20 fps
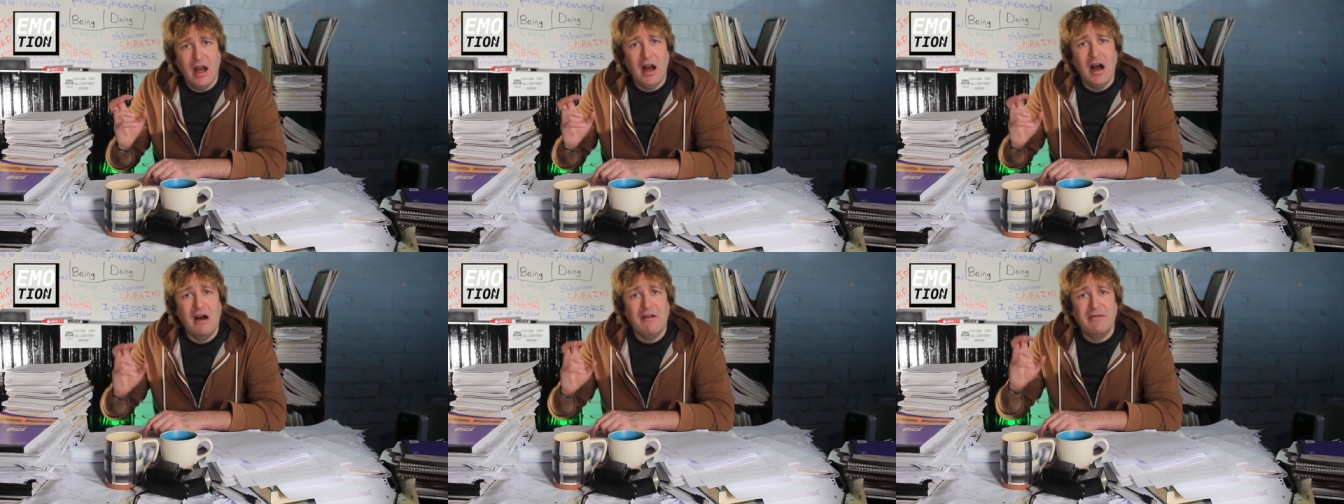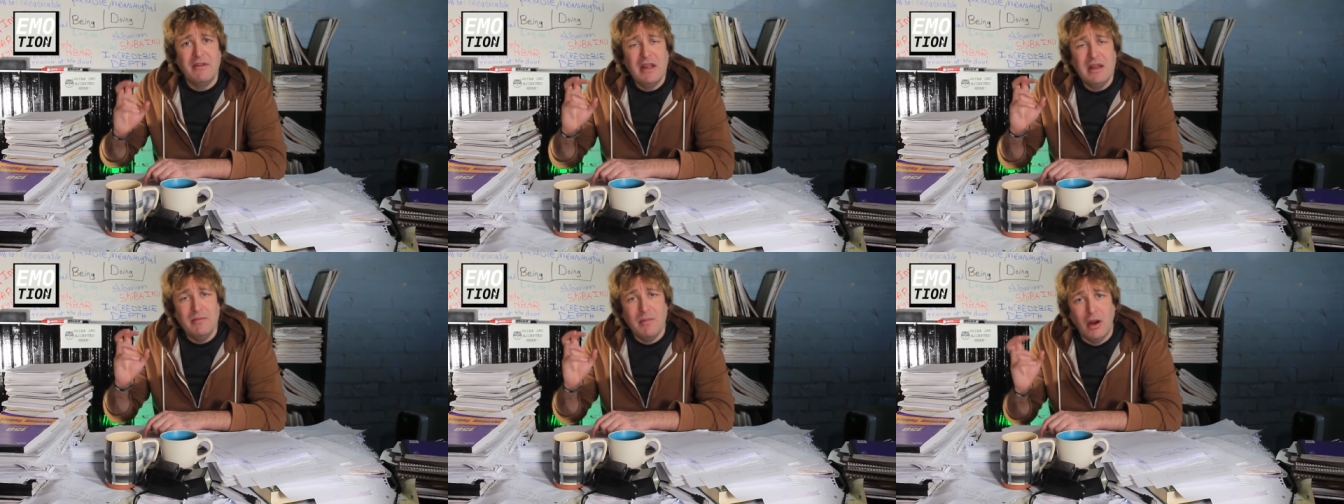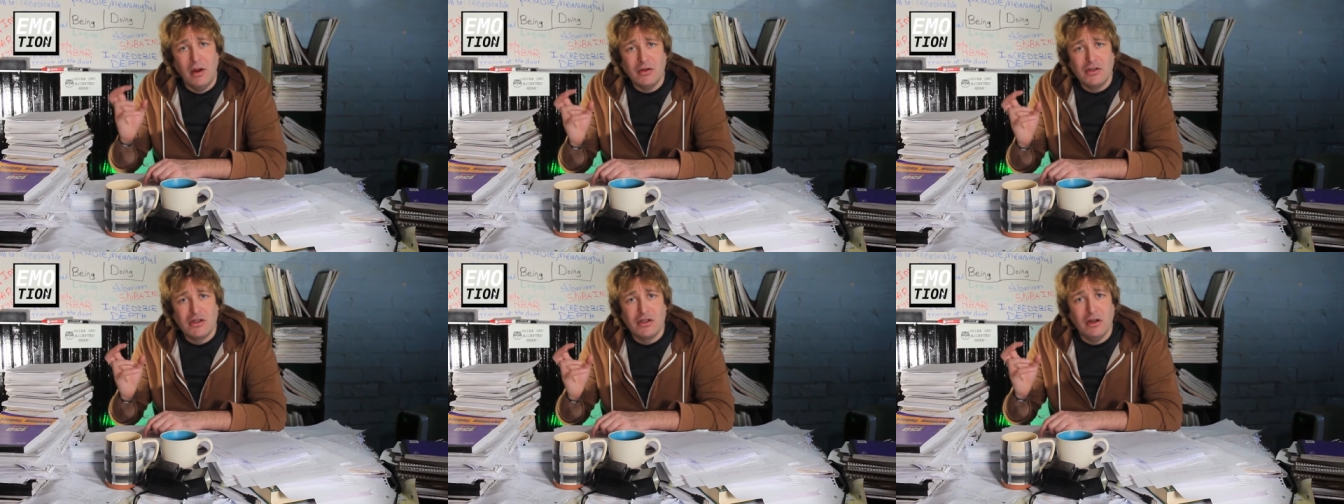of
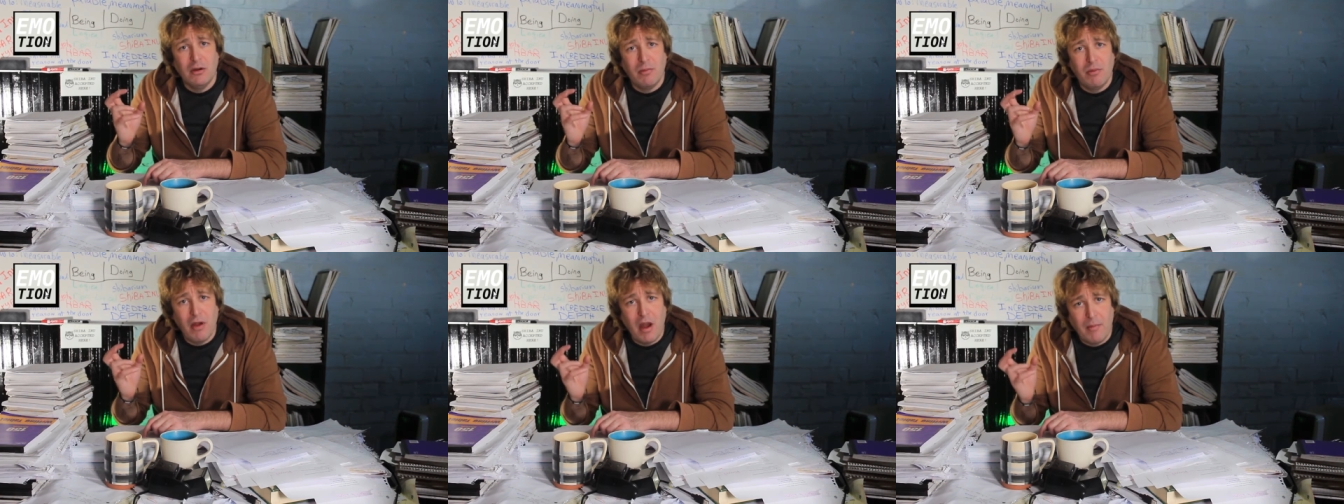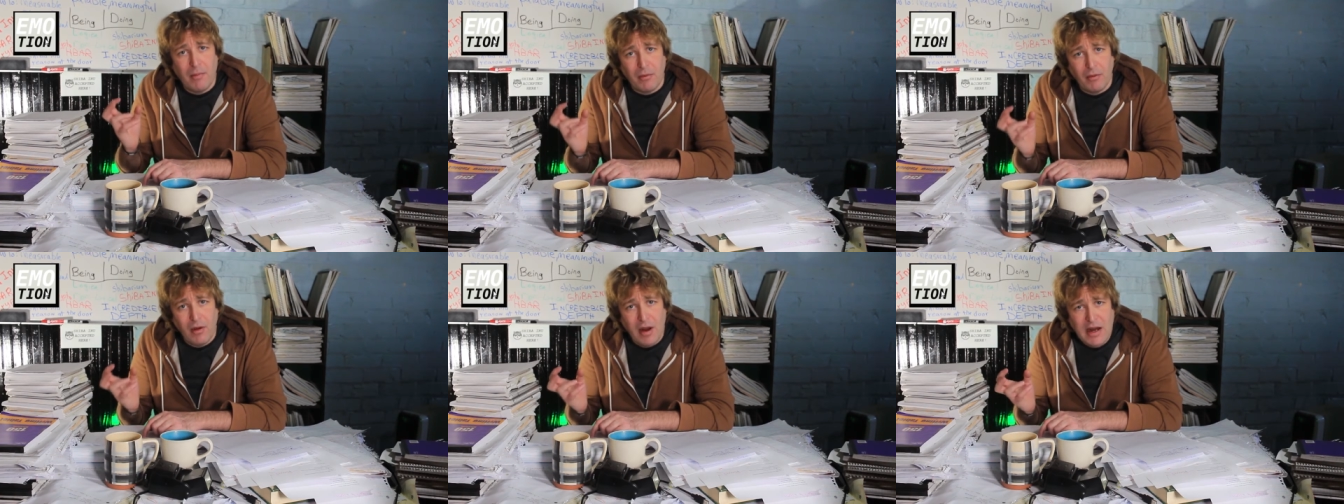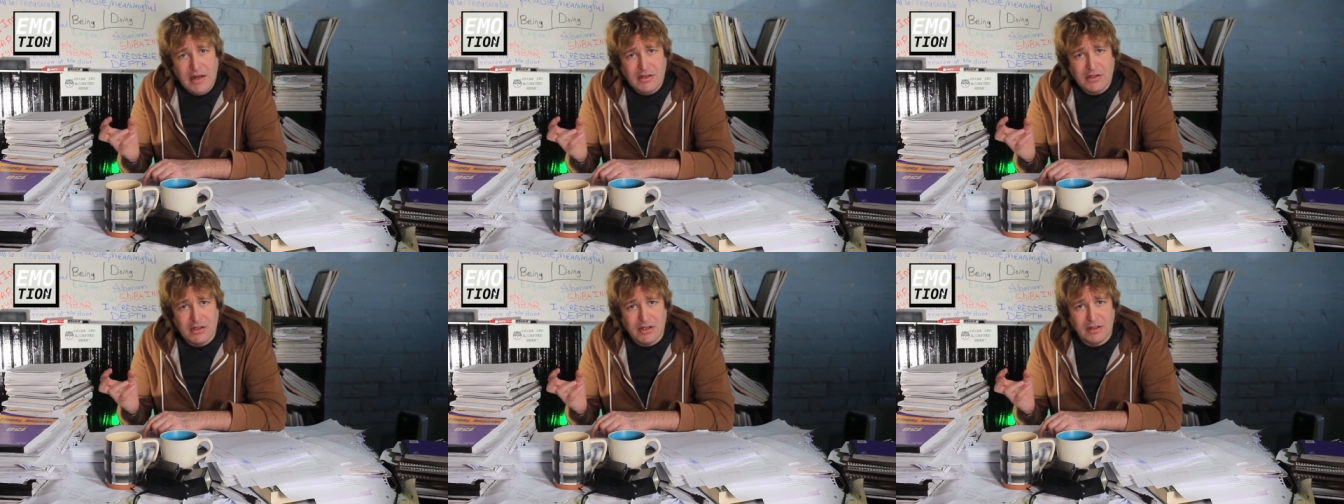emotional
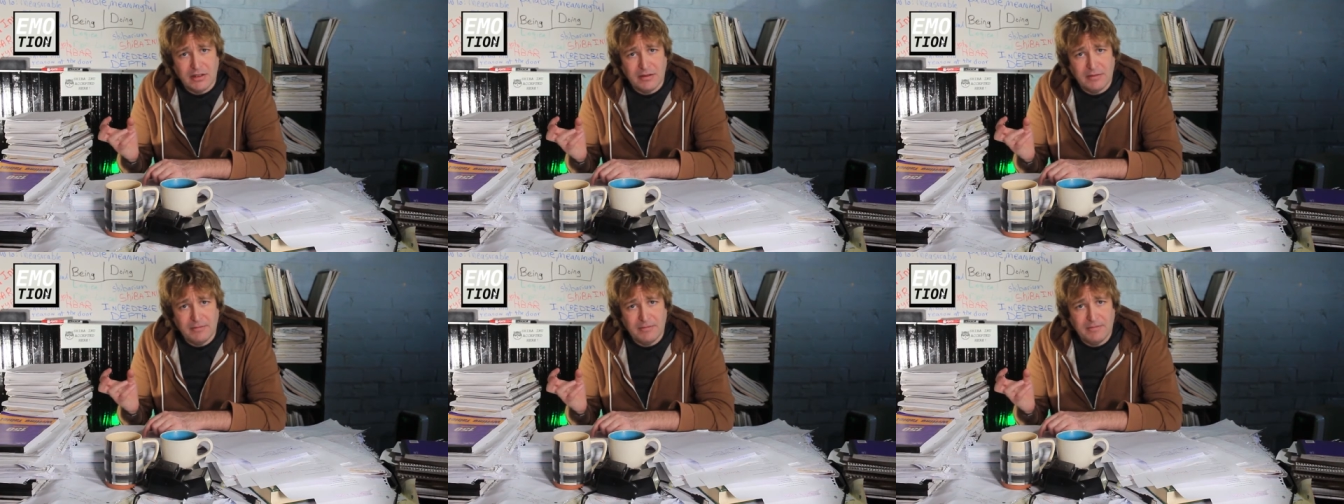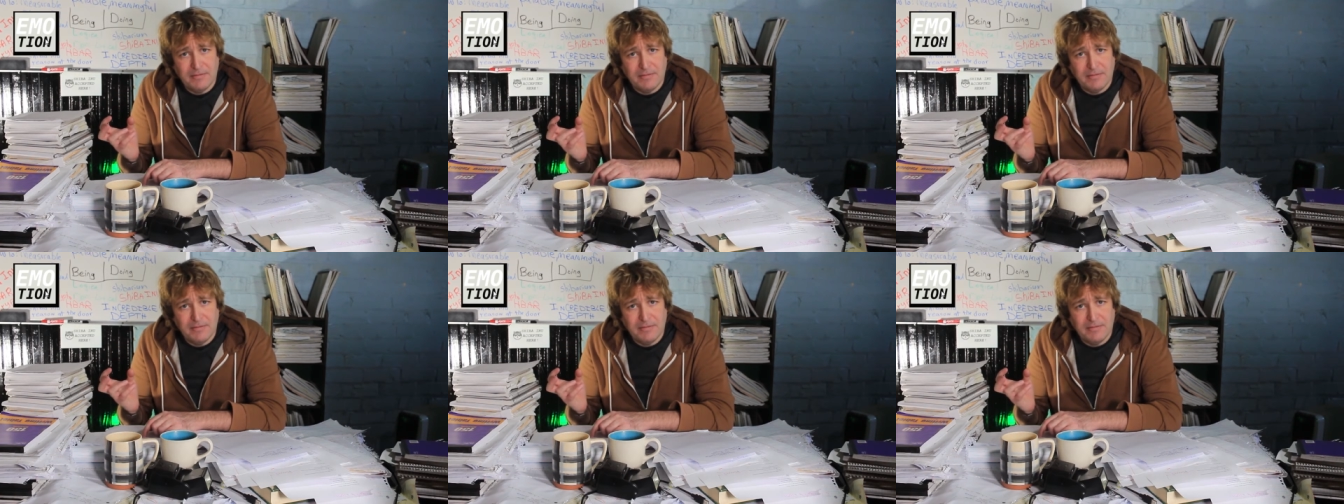preparation.